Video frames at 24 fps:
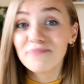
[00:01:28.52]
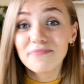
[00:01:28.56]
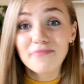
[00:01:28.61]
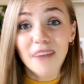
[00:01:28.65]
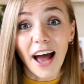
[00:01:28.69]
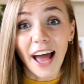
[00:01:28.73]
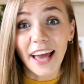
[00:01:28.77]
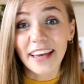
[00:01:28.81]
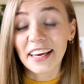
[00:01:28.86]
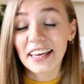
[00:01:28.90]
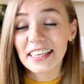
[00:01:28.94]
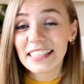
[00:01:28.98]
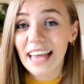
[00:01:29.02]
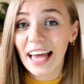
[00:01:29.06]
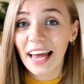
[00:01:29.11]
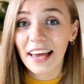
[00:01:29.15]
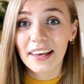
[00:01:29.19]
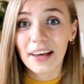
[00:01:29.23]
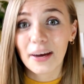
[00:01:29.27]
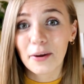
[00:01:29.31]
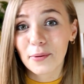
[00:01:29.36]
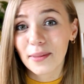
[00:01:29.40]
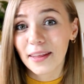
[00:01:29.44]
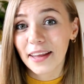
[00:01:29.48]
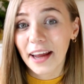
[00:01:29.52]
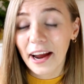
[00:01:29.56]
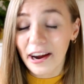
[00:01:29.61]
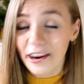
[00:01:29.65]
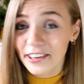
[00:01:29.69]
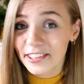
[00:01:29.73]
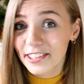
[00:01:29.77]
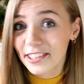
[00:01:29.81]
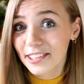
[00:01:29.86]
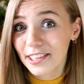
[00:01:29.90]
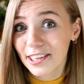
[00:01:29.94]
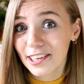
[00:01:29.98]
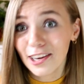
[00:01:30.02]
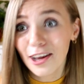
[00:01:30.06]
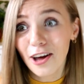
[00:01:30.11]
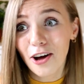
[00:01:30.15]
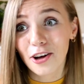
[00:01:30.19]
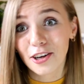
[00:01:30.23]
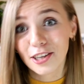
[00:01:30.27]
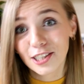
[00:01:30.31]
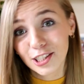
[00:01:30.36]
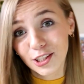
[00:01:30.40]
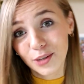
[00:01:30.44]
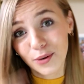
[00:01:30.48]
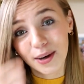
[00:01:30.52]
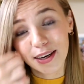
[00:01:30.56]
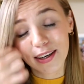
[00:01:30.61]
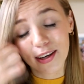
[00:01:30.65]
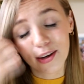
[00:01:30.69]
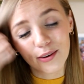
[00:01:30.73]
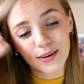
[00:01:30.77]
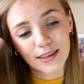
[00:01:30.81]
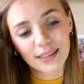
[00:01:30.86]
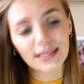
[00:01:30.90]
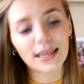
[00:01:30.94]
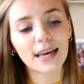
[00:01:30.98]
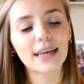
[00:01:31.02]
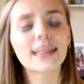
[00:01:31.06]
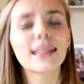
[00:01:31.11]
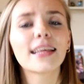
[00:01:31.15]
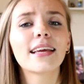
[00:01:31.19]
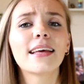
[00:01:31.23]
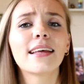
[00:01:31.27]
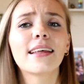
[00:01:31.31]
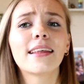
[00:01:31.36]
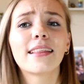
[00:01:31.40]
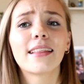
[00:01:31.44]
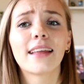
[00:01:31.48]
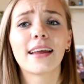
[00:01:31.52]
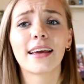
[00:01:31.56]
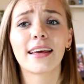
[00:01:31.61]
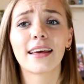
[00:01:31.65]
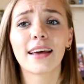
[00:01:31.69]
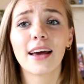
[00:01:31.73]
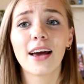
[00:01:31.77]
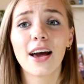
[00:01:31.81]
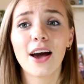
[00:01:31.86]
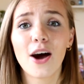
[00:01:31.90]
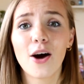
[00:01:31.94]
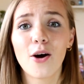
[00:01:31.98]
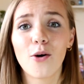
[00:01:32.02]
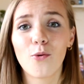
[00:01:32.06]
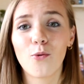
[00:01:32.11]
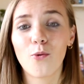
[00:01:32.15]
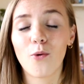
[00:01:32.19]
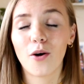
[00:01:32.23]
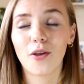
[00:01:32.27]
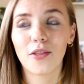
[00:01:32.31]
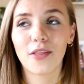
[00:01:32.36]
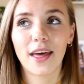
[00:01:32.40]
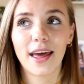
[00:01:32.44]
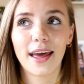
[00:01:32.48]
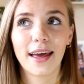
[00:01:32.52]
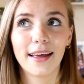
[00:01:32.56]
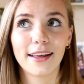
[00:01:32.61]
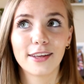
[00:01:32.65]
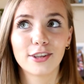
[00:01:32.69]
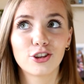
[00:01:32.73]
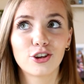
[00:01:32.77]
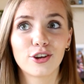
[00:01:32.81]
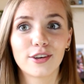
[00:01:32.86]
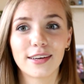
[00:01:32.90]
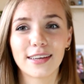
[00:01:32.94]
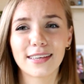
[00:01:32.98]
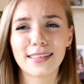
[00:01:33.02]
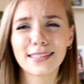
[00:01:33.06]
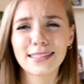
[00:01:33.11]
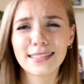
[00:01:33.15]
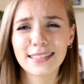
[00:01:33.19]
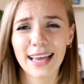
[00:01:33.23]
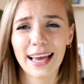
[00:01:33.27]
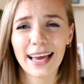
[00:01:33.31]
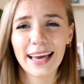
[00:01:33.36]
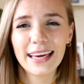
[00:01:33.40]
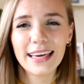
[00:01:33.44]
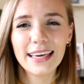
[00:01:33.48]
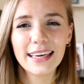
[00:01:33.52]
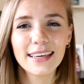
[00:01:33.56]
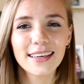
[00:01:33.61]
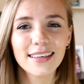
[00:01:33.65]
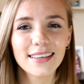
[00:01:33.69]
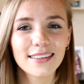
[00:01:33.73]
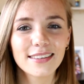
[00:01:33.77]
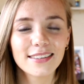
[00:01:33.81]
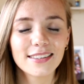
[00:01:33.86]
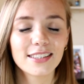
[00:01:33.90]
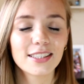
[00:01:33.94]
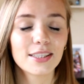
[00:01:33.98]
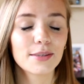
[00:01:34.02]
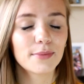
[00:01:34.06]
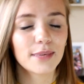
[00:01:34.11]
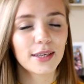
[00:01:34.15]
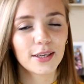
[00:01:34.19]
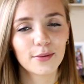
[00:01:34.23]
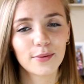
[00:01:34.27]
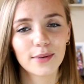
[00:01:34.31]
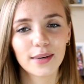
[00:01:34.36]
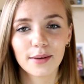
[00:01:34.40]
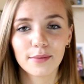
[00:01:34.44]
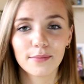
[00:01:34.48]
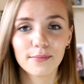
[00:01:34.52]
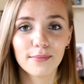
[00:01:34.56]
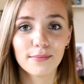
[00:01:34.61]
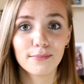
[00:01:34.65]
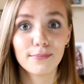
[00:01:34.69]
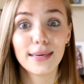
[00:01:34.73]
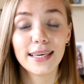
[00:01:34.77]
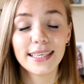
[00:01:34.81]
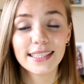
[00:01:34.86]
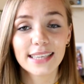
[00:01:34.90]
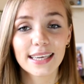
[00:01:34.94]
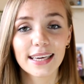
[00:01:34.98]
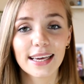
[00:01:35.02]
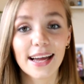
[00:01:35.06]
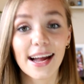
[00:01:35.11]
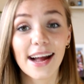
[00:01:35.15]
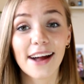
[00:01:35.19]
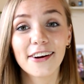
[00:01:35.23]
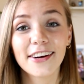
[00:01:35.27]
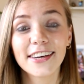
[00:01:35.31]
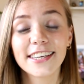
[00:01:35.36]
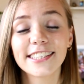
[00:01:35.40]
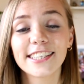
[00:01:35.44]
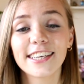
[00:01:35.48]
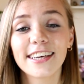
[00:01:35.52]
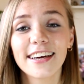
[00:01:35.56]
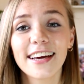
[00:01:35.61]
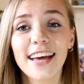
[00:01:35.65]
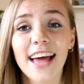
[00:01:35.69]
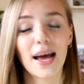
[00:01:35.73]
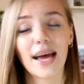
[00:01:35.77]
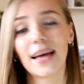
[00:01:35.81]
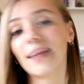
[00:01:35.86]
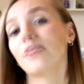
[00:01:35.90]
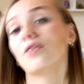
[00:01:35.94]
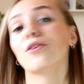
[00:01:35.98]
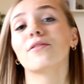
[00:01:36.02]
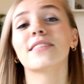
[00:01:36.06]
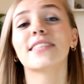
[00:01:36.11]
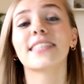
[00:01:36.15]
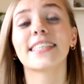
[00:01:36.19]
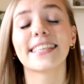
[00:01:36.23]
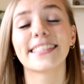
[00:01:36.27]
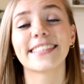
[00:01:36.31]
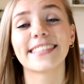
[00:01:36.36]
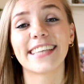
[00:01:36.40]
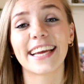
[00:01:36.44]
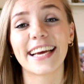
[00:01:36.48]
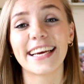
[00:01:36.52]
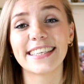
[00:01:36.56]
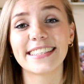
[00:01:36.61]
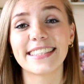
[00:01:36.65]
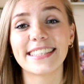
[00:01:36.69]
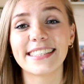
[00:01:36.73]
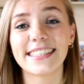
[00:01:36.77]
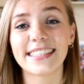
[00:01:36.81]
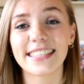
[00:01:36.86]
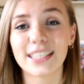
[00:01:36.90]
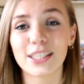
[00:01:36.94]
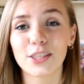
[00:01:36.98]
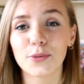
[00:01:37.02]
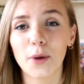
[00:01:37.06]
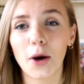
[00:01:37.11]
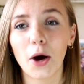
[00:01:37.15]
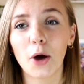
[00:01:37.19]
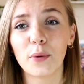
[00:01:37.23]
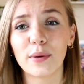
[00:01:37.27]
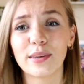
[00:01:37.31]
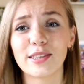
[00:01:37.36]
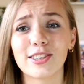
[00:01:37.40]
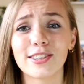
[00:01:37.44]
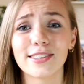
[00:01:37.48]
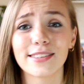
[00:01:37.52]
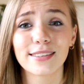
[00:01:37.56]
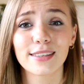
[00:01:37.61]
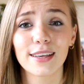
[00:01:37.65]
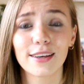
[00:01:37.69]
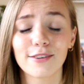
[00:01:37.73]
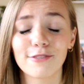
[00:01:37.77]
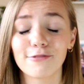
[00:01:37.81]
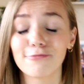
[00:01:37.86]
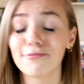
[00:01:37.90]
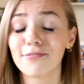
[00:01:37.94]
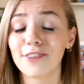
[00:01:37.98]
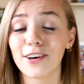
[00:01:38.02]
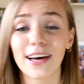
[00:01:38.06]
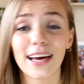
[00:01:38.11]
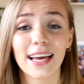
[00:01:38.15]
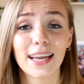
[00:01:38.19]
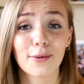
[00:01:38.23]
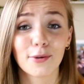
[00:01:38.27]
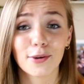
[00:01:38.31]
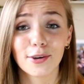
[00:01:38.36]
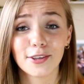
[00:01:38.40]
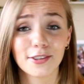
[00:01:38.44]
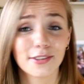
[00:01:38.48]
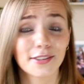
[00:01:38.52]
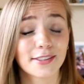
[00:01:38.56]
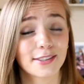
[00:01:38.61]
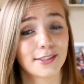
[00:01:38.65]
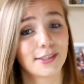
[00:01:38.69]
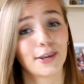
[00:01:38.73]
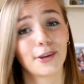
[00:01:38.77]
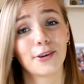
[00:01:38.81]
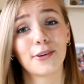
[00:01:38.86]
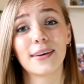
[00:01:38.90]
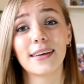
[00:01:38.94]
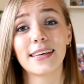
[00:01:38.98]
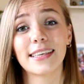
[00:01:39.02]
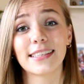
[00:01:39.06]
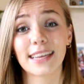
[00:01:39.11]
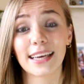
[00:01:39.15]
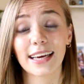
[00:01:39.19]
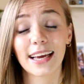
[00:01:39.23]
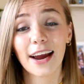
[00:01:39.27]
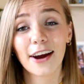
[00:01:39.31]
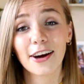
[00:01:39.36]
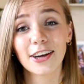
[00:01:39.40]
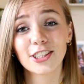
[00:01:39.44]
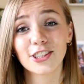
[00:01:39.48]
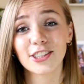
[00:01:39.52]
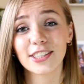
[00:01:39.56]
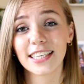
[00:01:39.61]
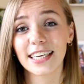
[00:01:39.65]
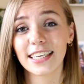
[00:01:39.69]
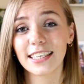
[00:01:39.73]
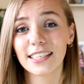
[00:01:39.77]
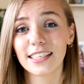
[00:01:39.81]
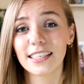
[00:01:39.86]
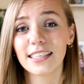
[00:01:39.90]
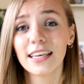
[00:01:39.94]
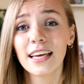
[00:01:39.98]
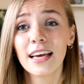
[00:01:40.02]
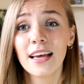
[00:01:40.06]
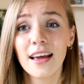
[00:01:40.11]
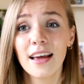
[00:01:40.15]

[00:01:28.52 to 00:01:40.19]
I get to hang out with the characters a lot. So I know exactly like what they're trying to say to me when I'm meeting a character. And obviously as an ACC as well, which is, for anyone who doesn't know, is a character attendant.